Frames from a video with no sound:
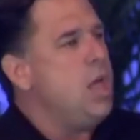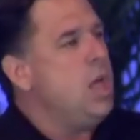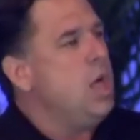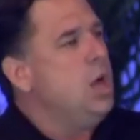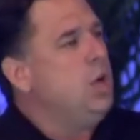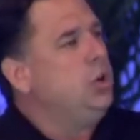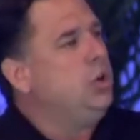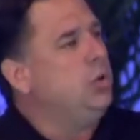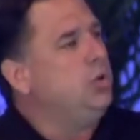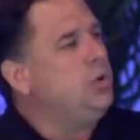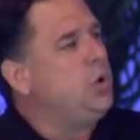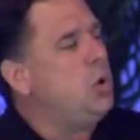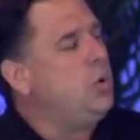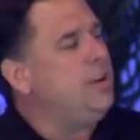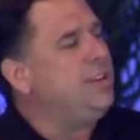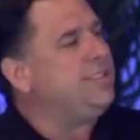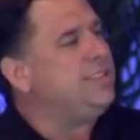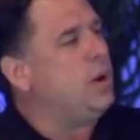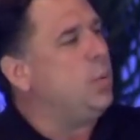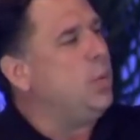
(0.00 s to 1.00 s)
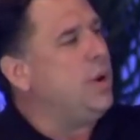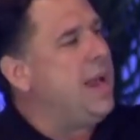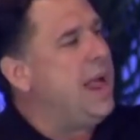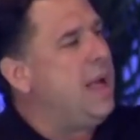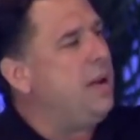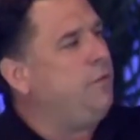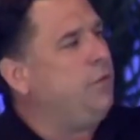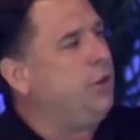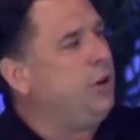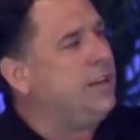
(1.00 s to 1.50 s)
you'll notice that
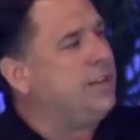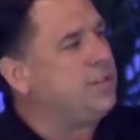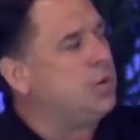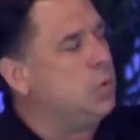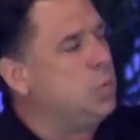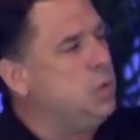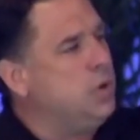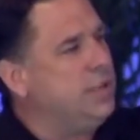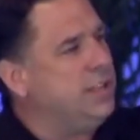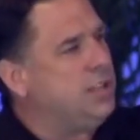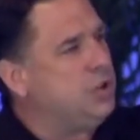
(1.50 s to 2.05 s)
whenever it's a really